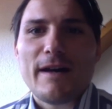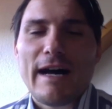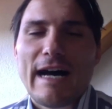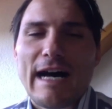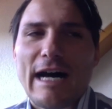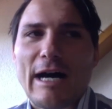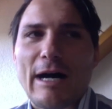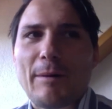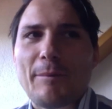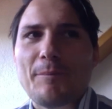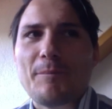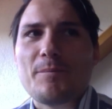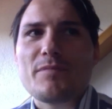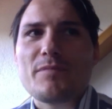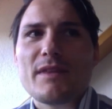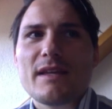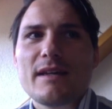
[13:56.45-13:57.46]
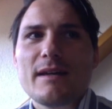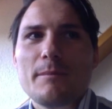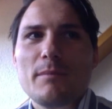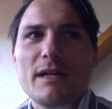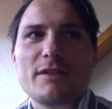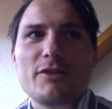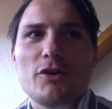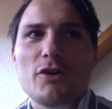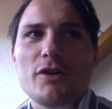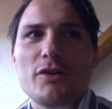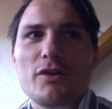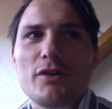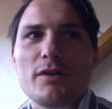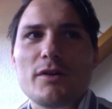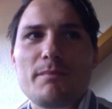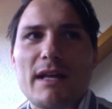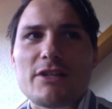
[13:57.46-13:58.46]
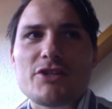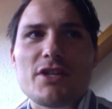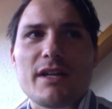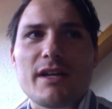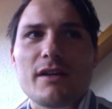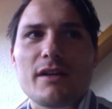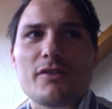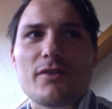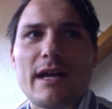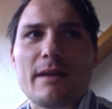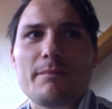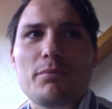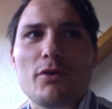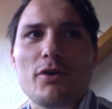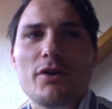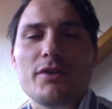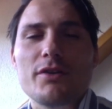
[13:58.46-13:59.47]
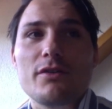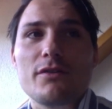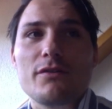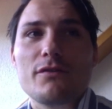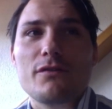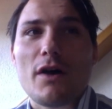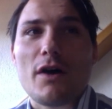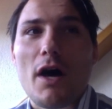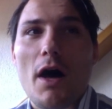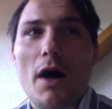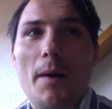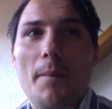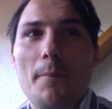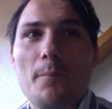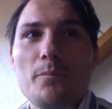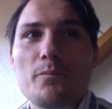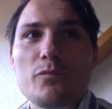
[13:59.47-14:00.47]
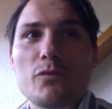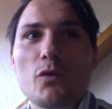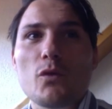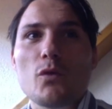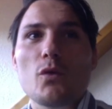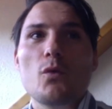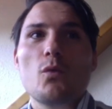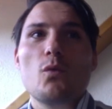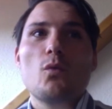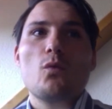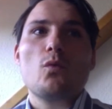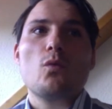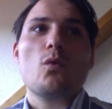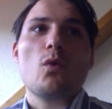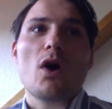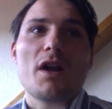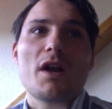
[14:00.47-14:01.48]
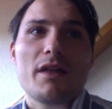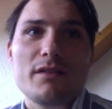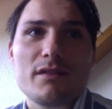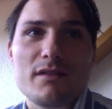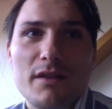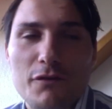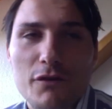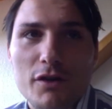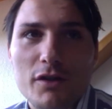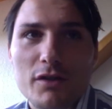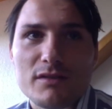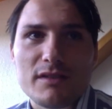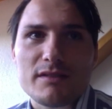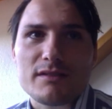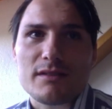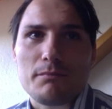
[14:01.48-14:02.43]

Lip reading: But you're mentioning a great point of what are the difficulties in